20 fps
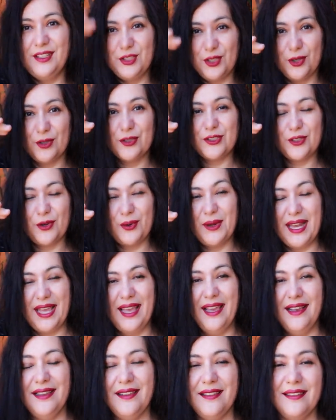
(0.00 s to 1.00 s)
torso
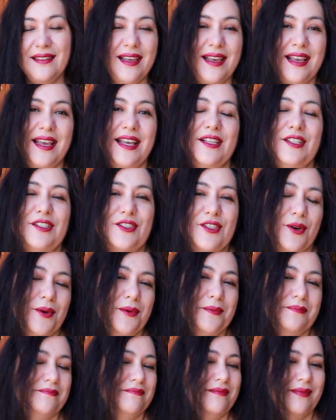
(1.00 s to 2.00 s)
length
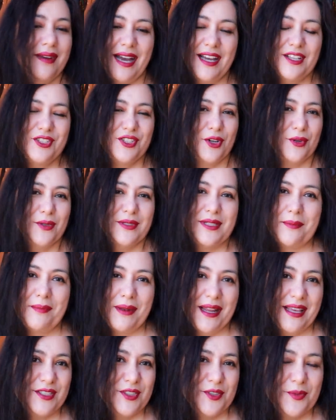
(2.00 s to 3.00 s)
so I chose a
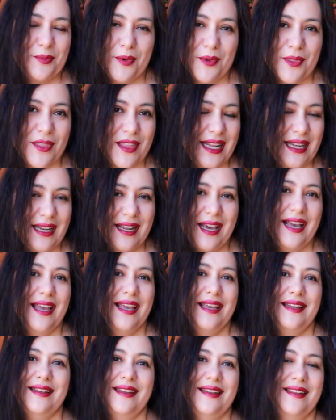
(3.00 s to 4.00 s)
place to put that
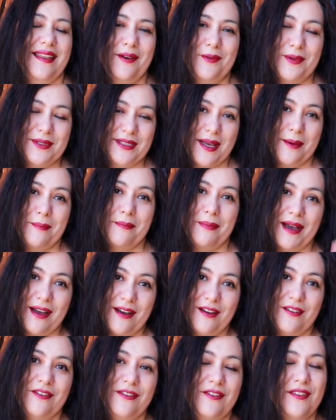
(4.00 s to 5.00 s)
line that was
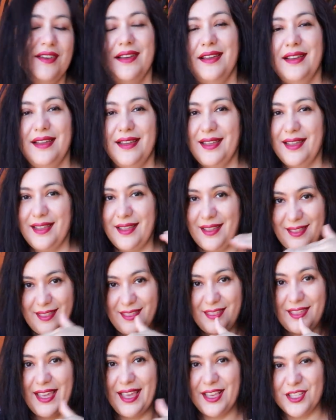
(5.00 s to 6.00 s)
above
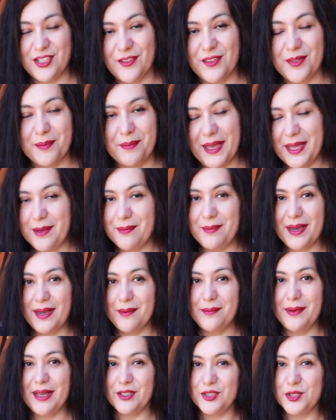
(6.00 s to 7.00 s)
the edge of the
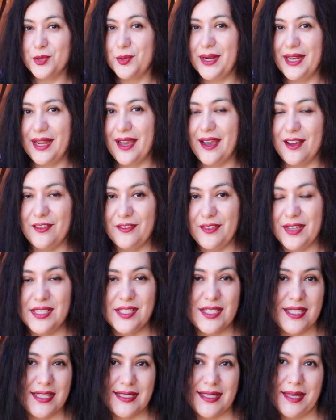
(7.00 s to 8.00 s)
paper about two and a half
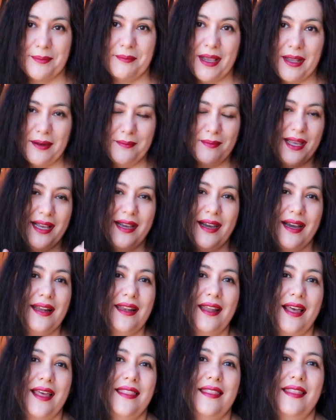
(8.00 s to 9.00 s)
inches and made my
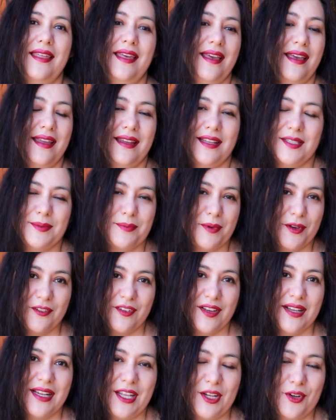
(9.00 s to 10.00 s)
cut line there and it's
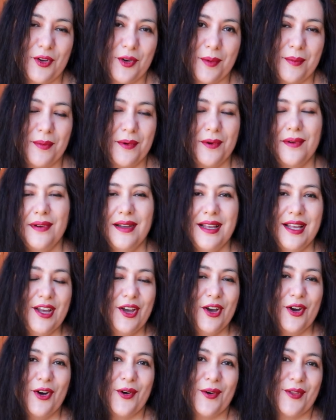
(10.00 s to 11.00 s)
perfectly normal
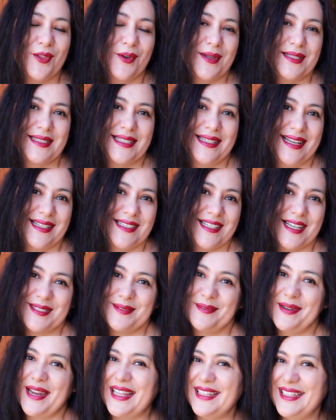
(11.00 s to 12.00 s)
although it's an
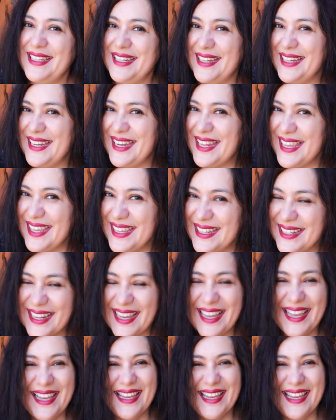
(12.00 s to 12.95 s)
adjustment I didn't need